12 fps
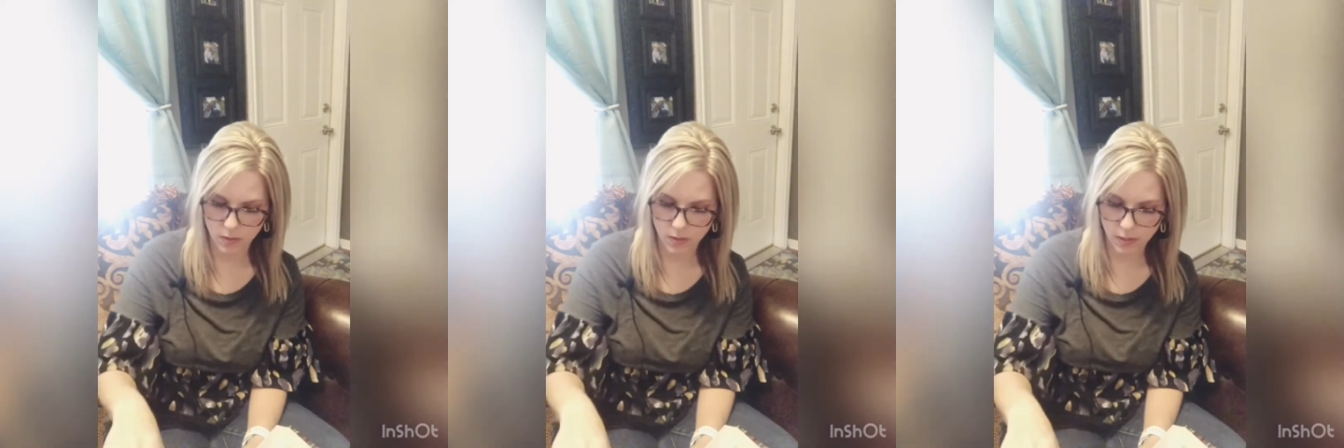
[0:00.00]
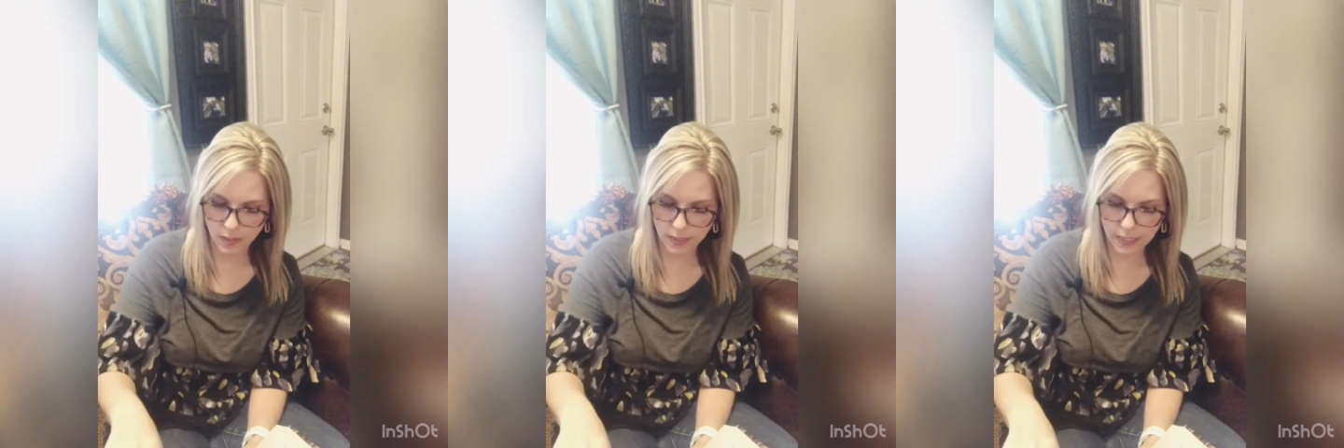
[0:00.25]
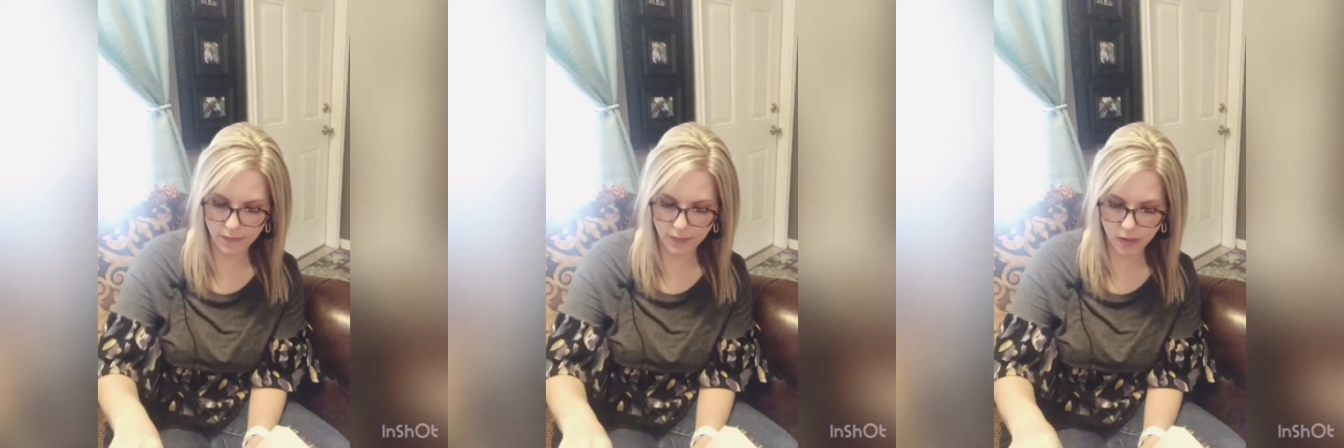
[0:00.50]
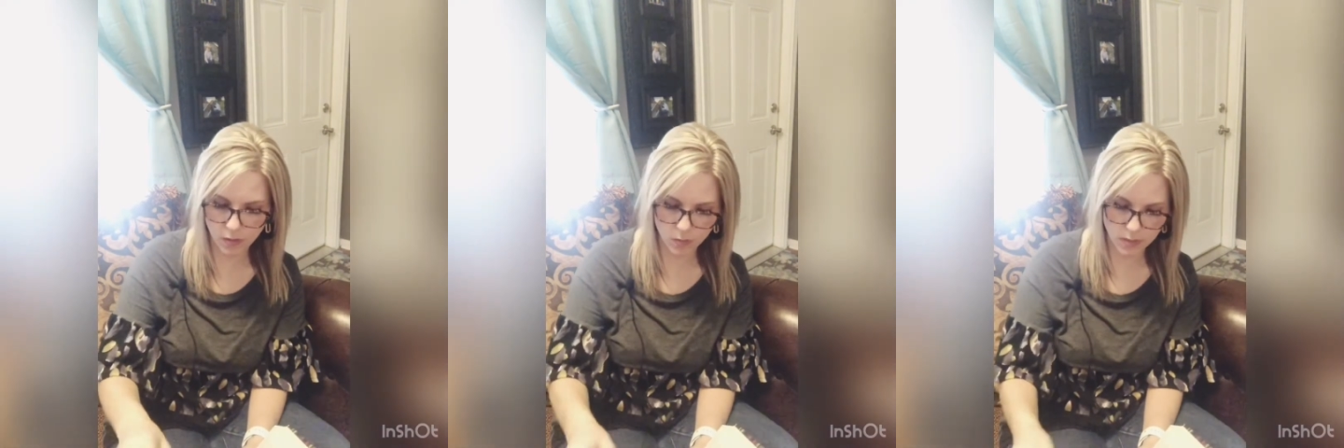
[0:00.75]

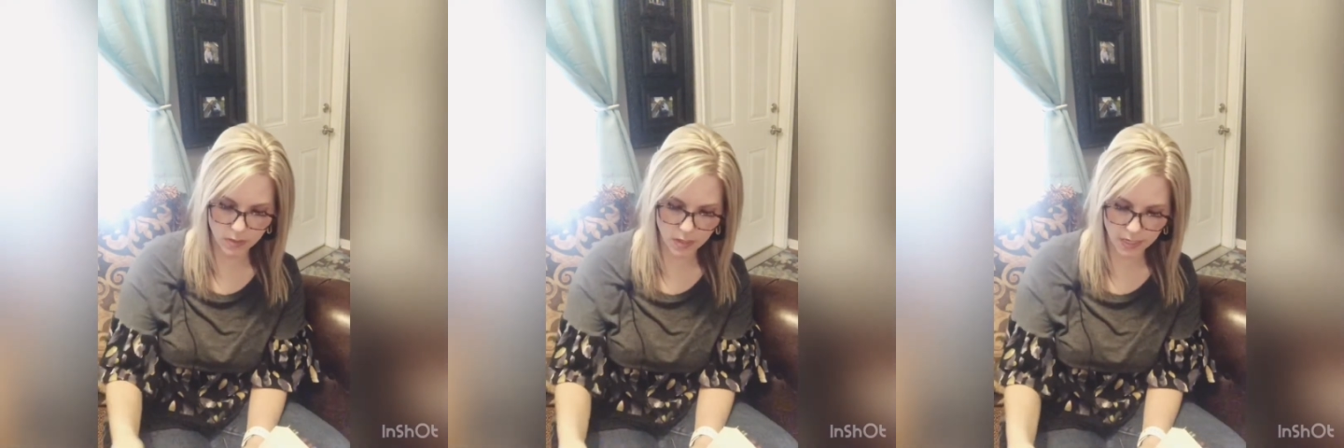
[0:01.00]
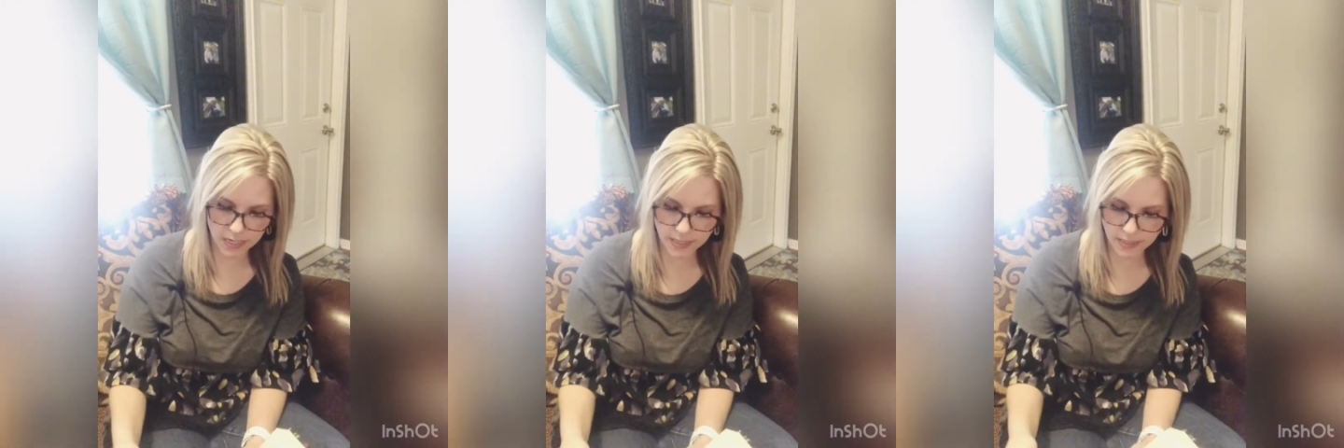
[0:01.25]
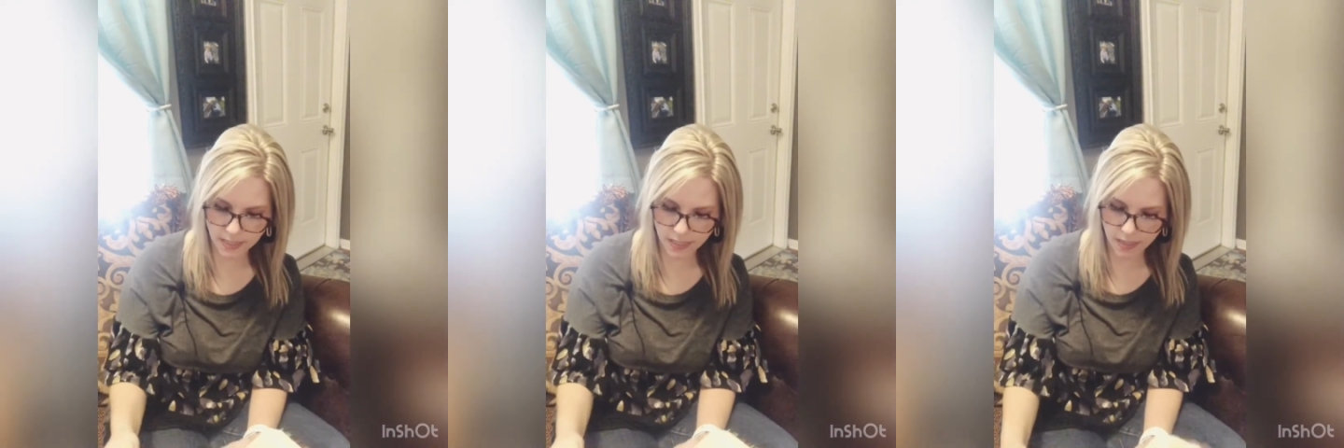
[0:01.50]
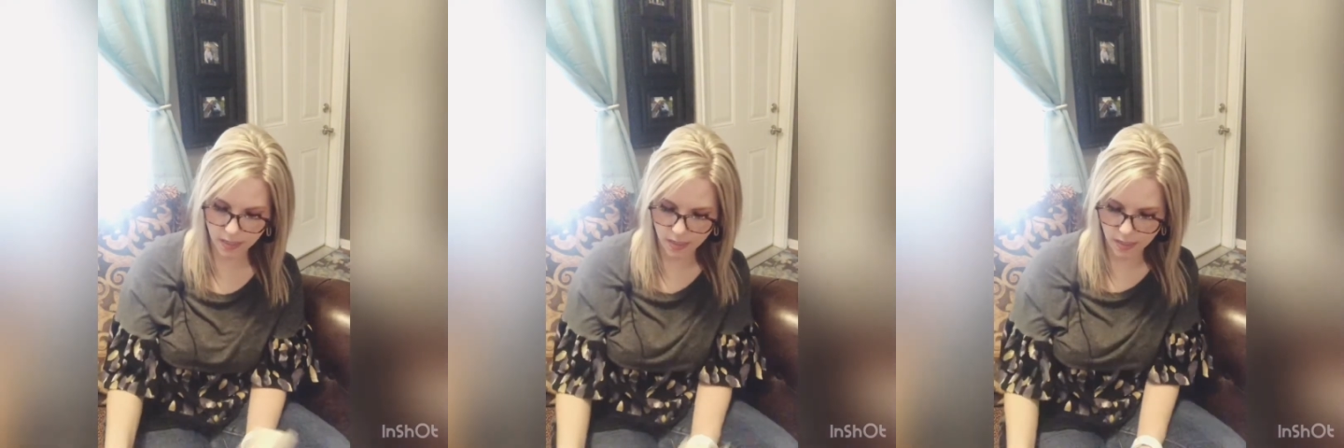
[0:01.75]
Leaving was not easy.
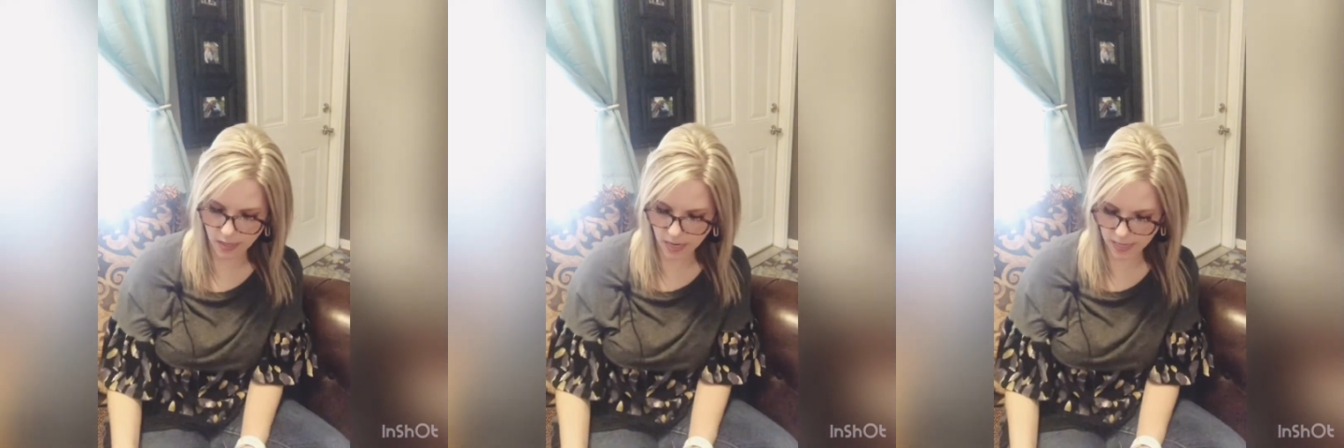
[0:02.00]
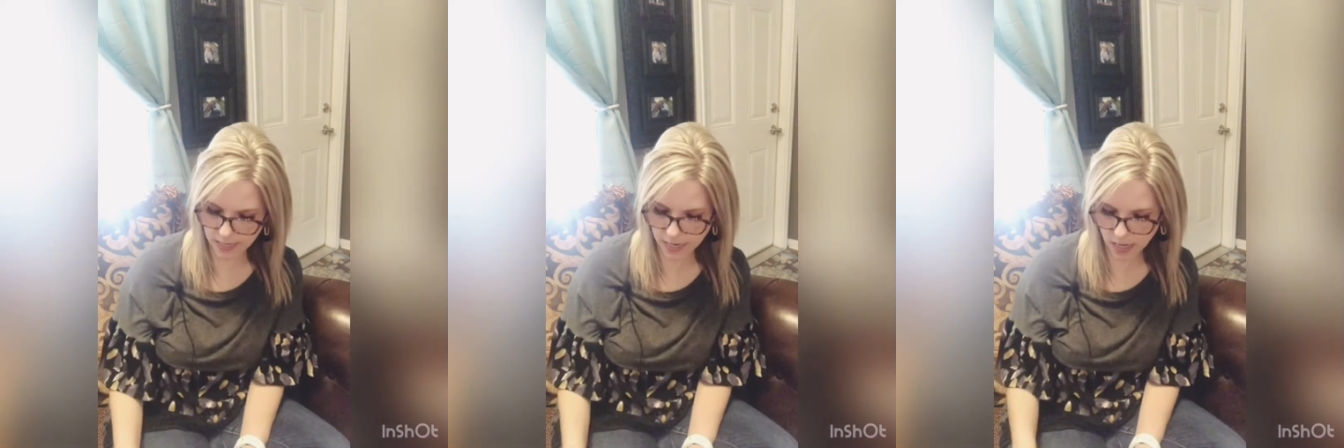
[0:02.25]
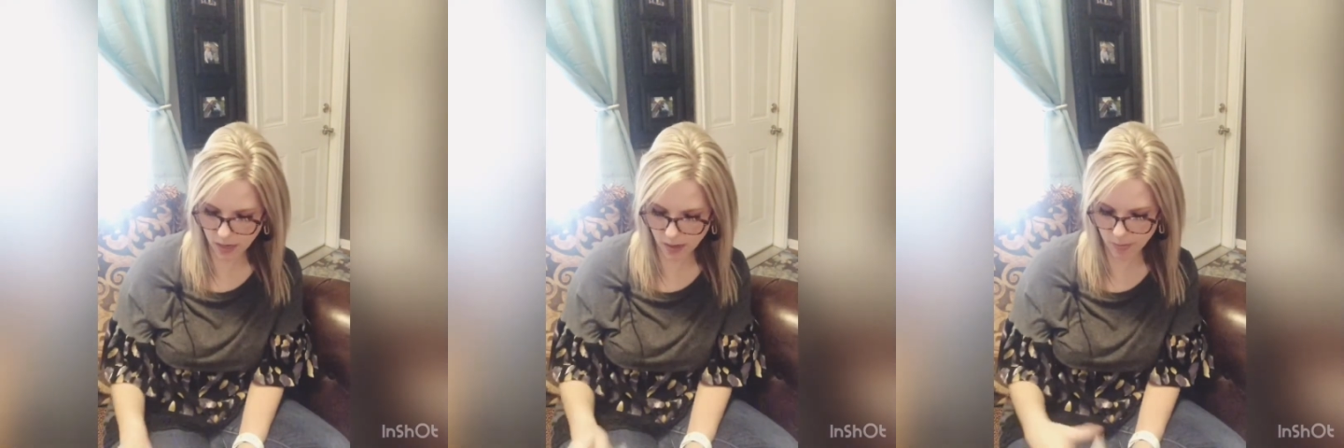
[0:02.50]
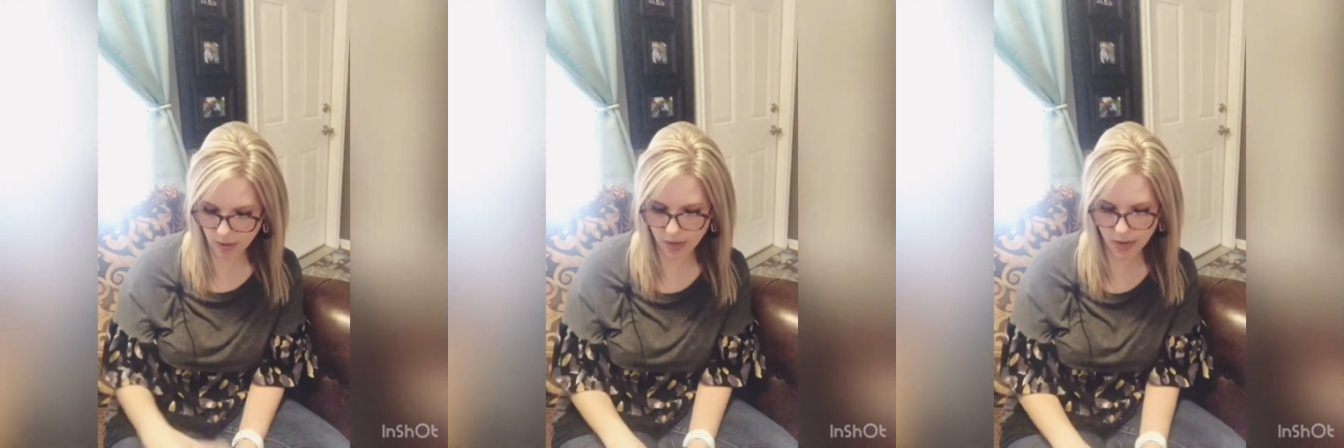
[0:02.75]
I care about